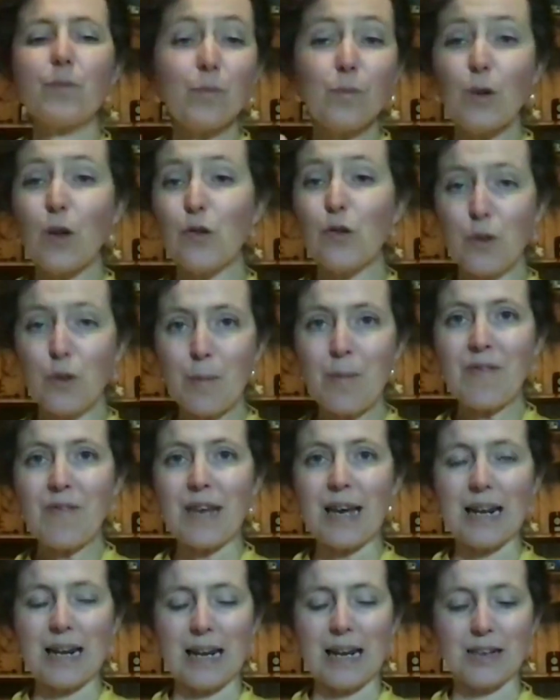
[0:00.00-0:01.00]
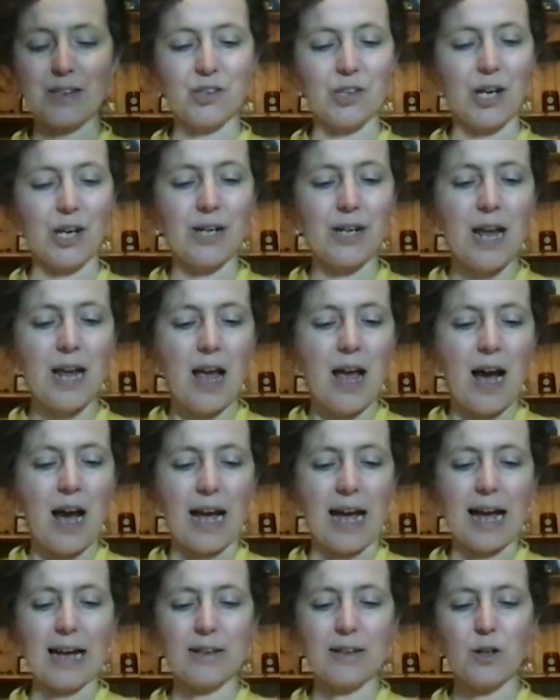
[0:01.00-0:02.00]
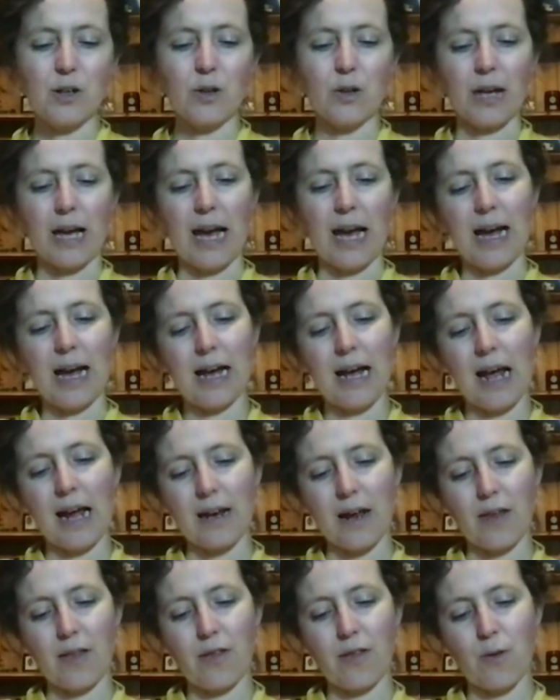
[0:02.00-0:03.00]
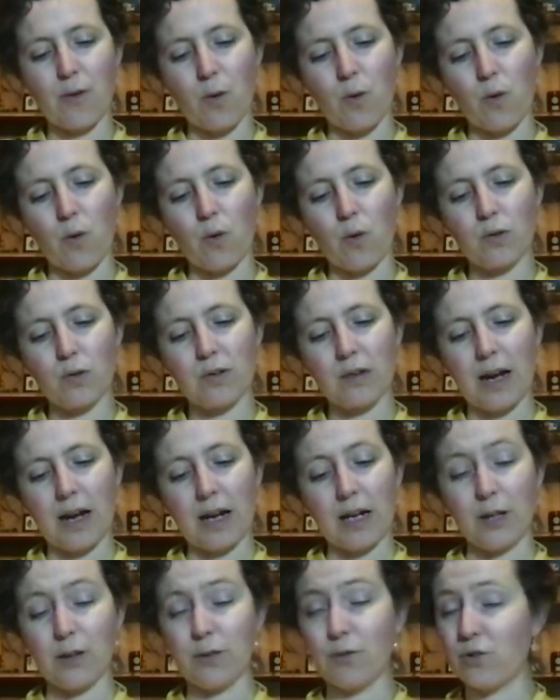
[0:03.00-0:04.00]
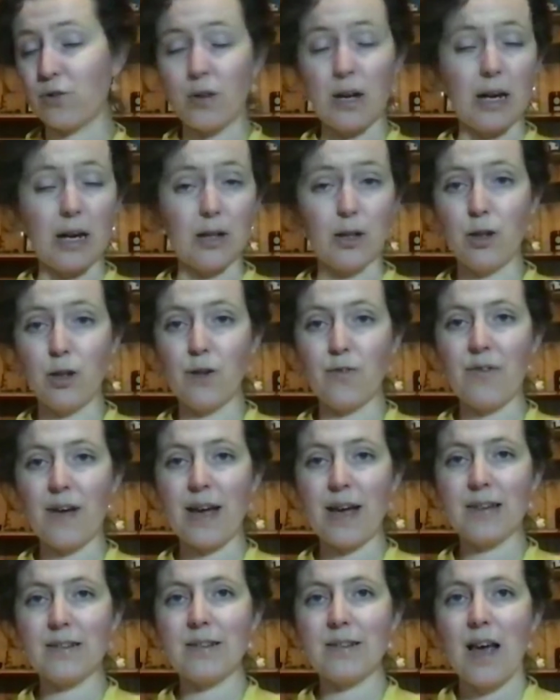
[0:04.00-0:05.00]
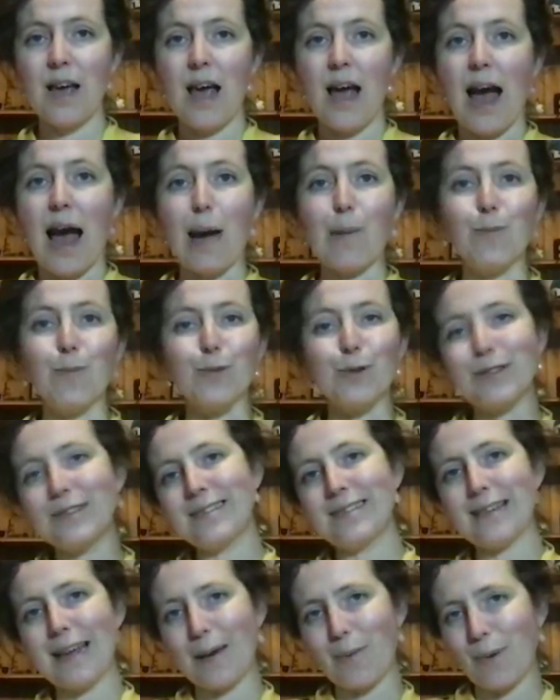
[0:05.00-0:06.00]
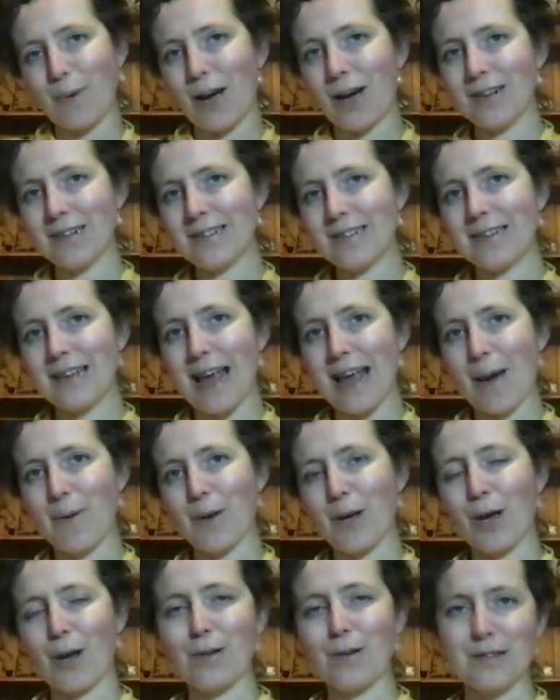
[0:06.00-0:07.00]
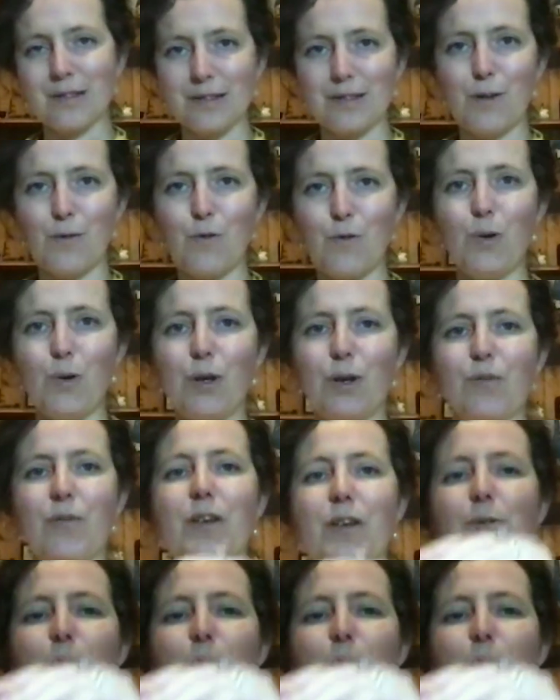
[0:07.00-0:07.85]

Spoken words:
Some of the collection I had a look at and I thought I love it, and we'll kind of see how it goes and see if you love it as